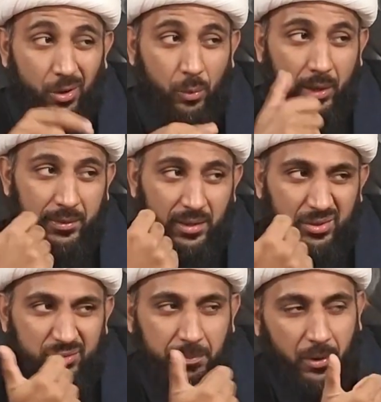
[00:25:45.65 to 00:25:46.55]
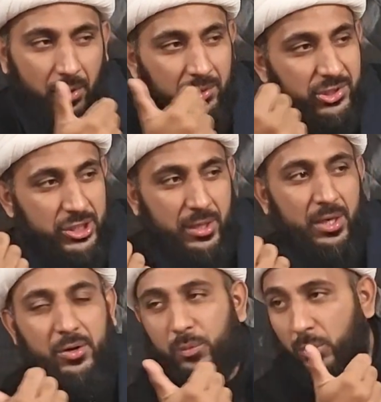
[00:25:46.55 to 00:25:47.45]
When the small
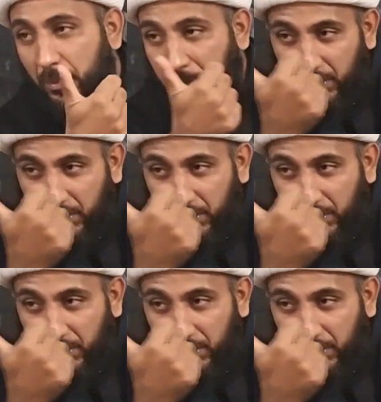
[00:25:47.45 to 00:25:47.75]
children were